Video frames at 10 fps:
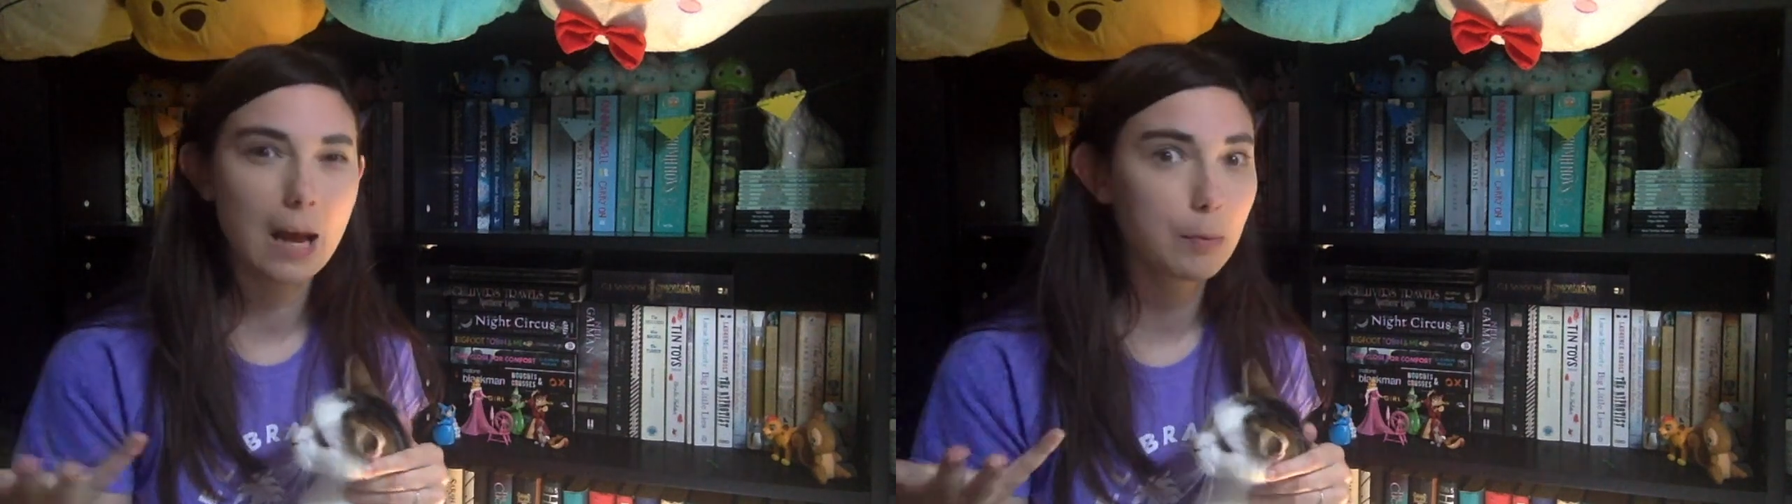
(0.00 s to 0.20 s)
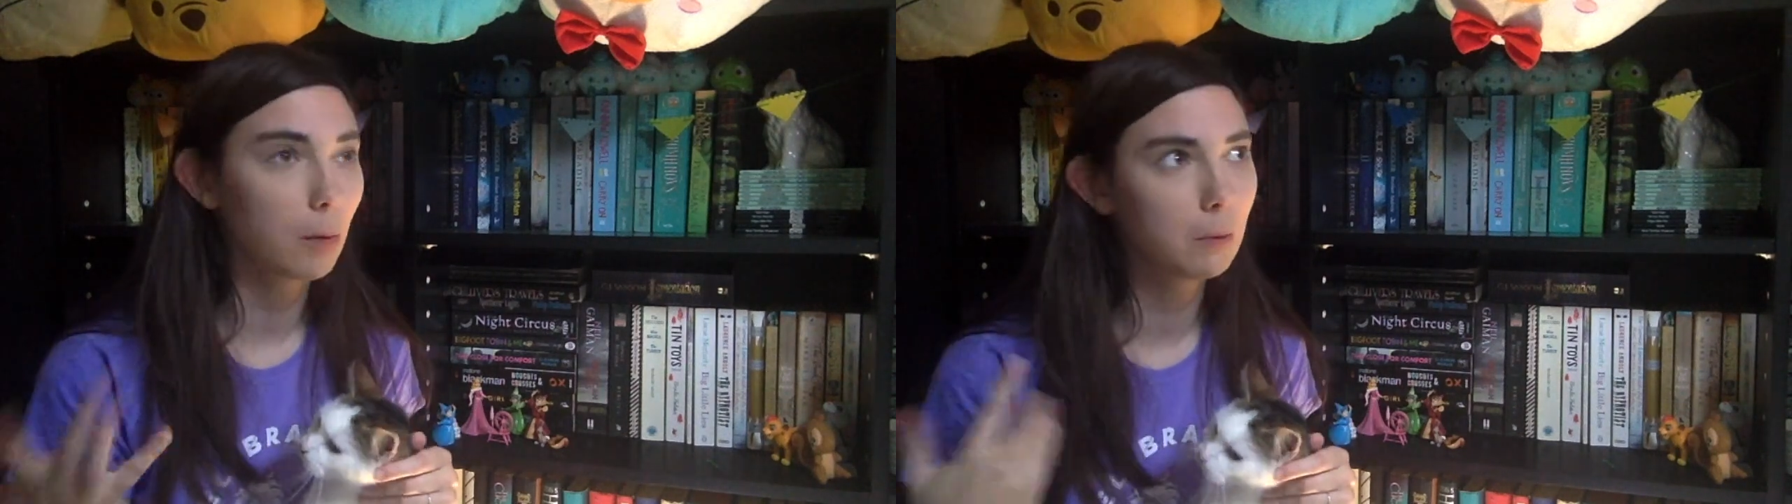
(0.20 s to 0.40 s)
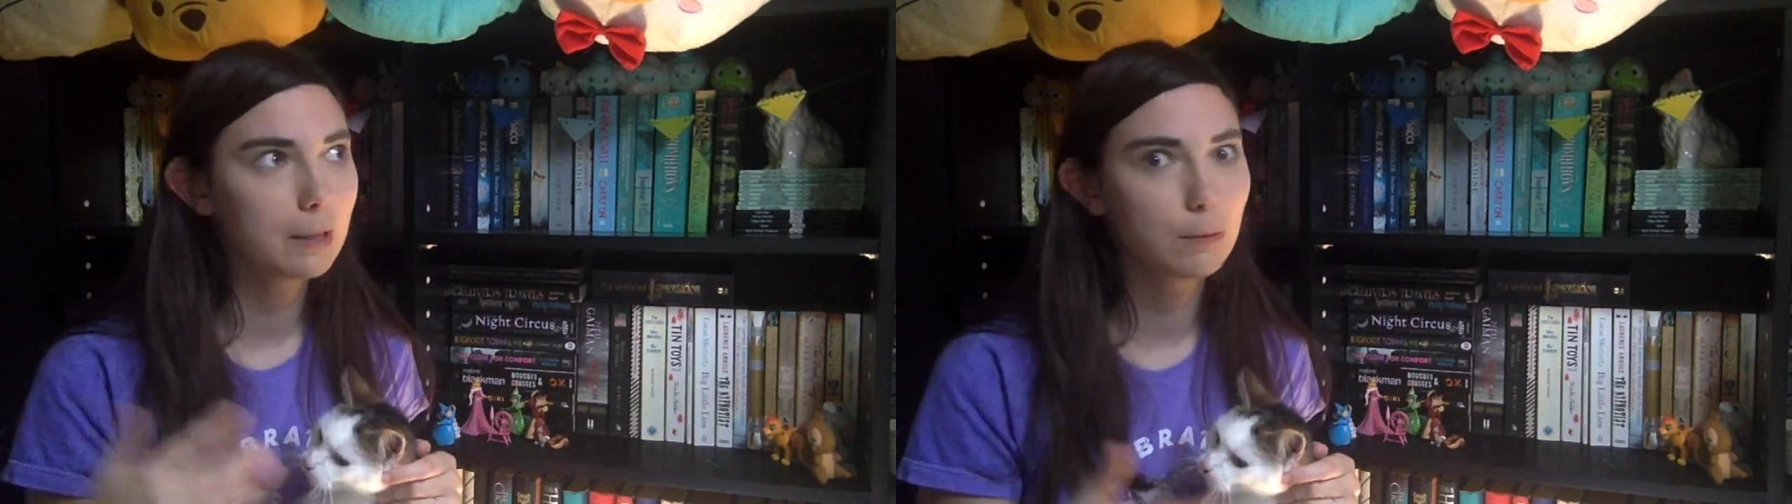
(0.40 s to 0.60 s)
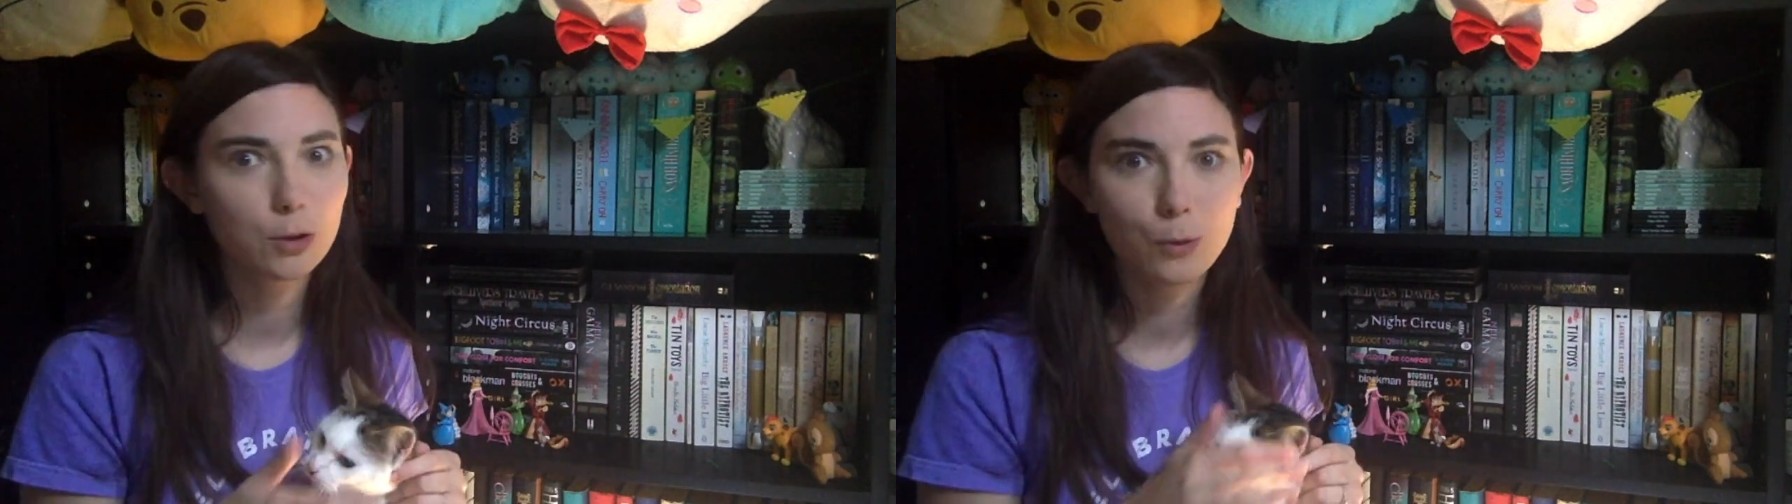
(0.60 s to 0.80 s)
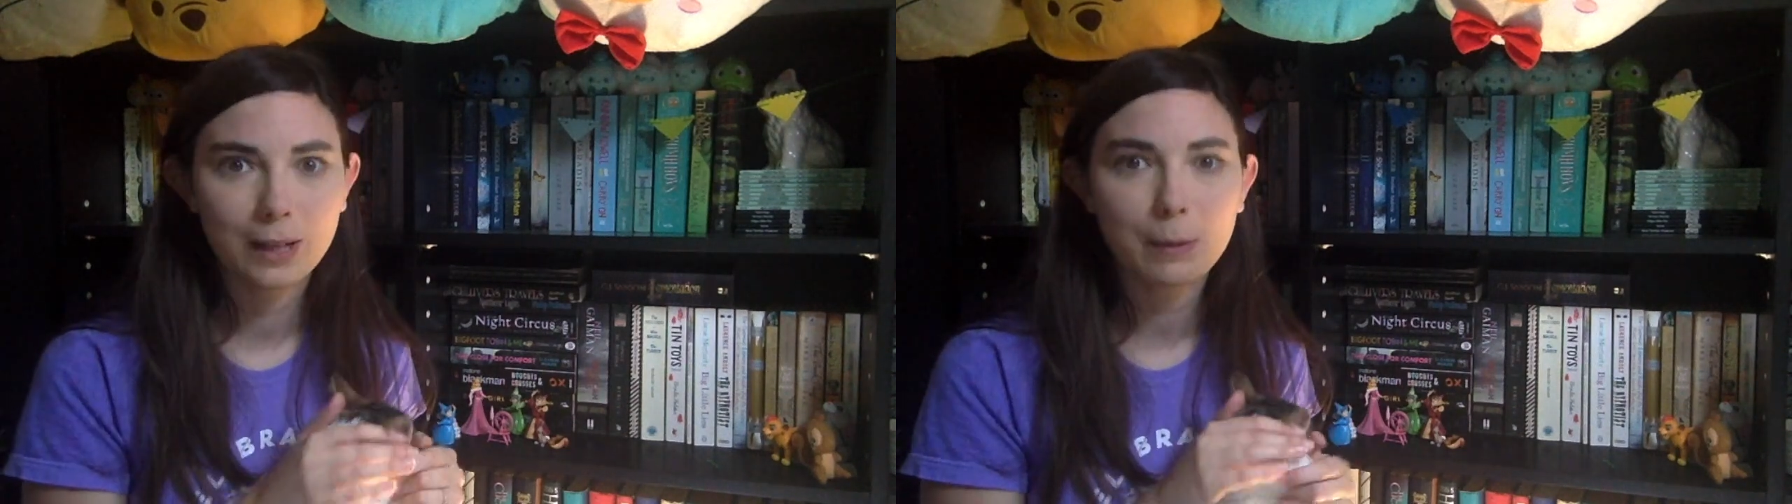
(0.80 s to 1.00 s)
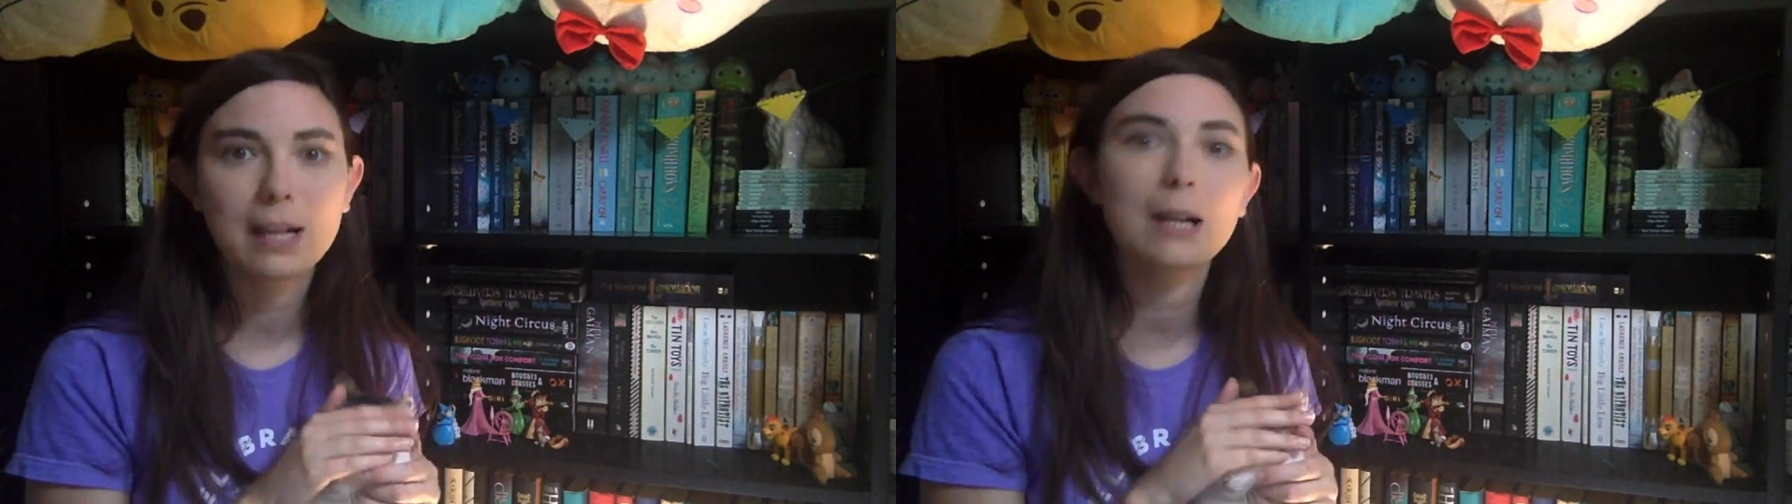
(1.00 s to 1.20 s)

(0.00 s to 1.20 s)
I probably would know anyway.